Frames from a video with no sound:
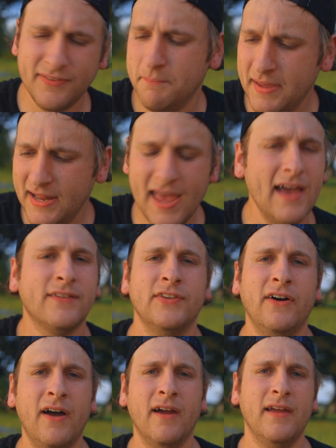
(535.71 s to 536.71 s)
mini
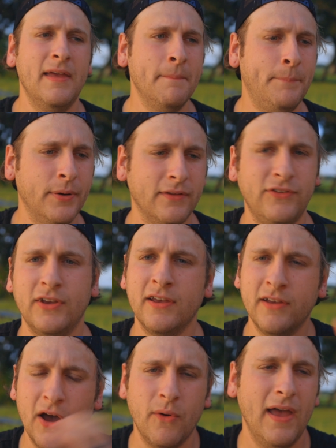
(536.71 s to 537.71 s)
XLR inputs. You
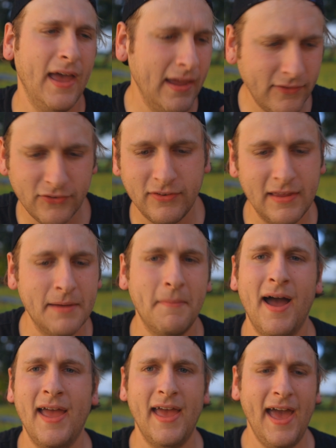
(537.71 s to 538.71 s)
can go
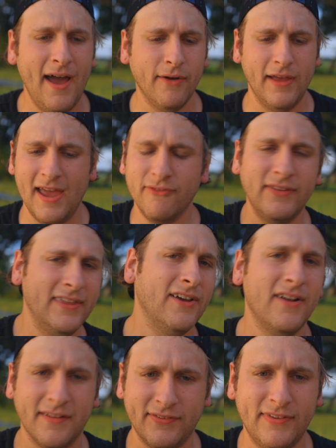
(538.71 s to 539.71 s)
HDMI out, everything
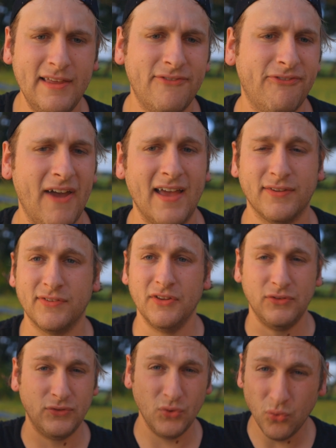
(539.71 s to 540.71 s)
on a CFast,
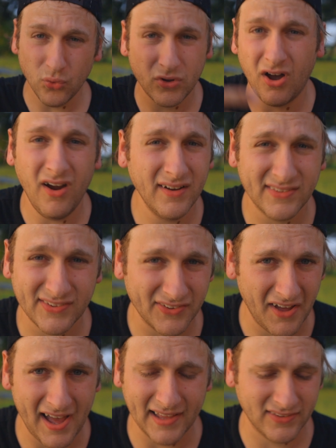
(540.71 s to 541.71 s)
dual card
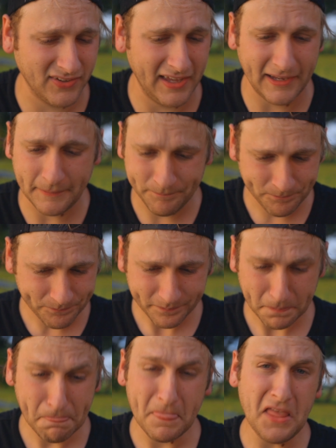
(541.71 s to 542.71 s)
slots. Like,
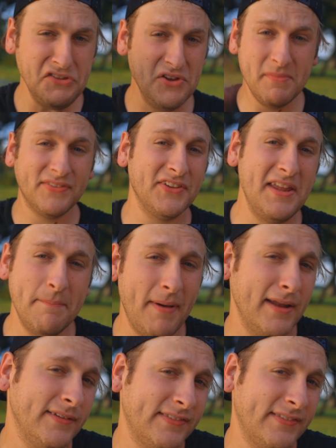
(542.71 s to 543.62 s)
you're missing in-body